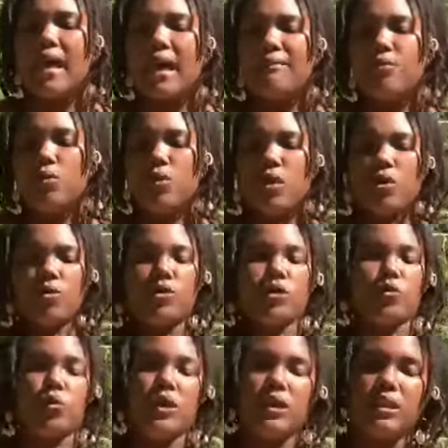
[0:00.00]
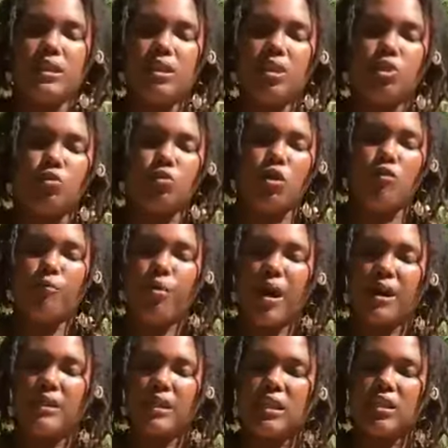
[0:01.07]
Everyone who has witnessed the growth
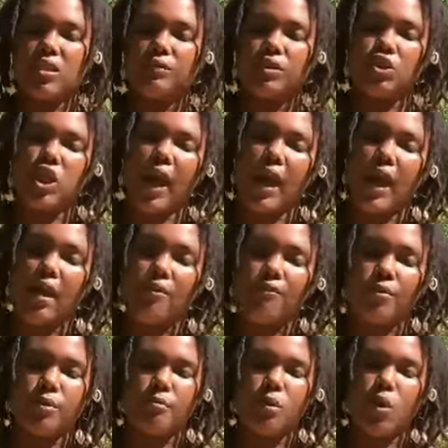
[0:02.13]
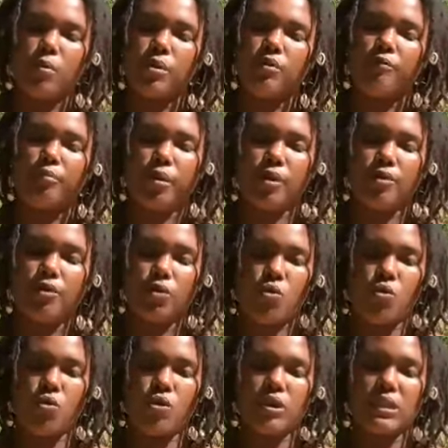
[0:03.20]
process of a child from the moment of birth
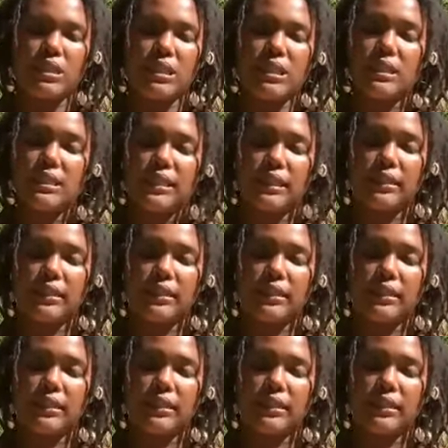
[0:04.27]
on sees